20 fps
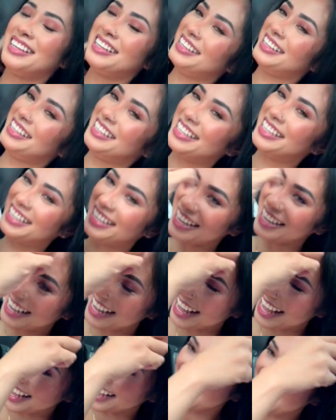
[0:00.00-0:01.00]
You're good. I'm
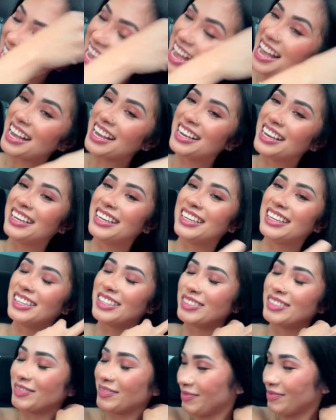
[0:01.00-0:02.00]
literally vaping,
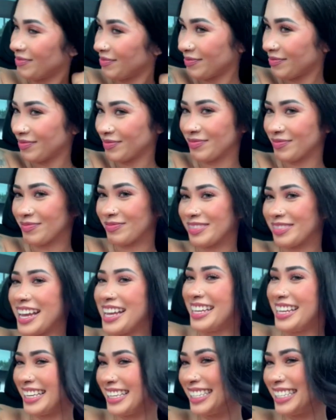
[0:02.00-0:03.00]
and like,
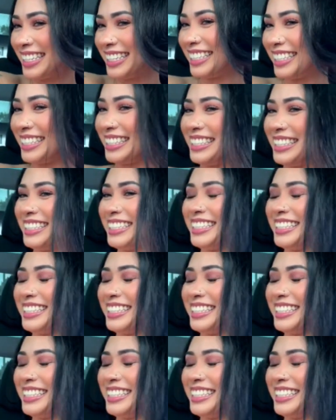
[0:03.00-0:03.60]
yeah, you're good.